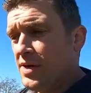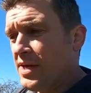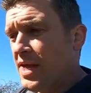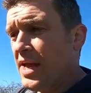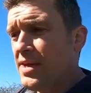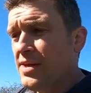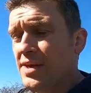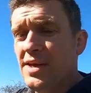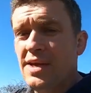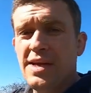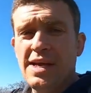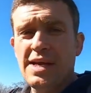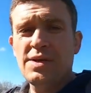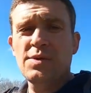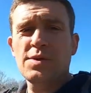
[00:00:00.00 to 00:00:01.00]
okay,
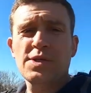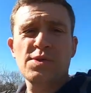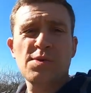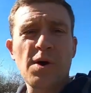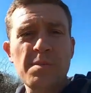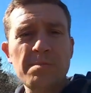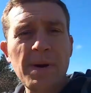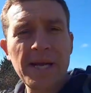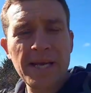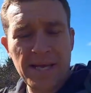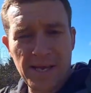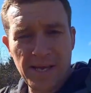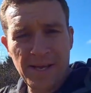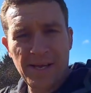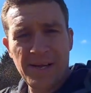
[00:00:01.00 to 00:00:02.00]
in order to earn
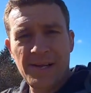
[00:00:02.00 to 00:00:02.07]
money.